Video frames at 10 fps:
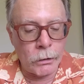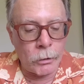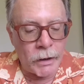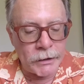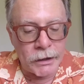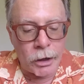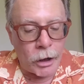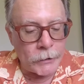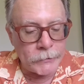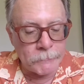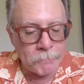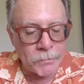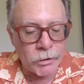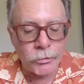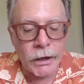Almighty God,
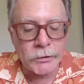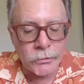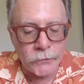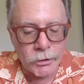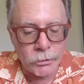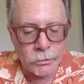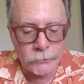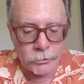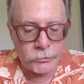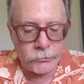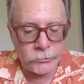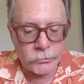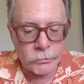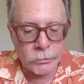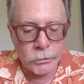creator of the universe,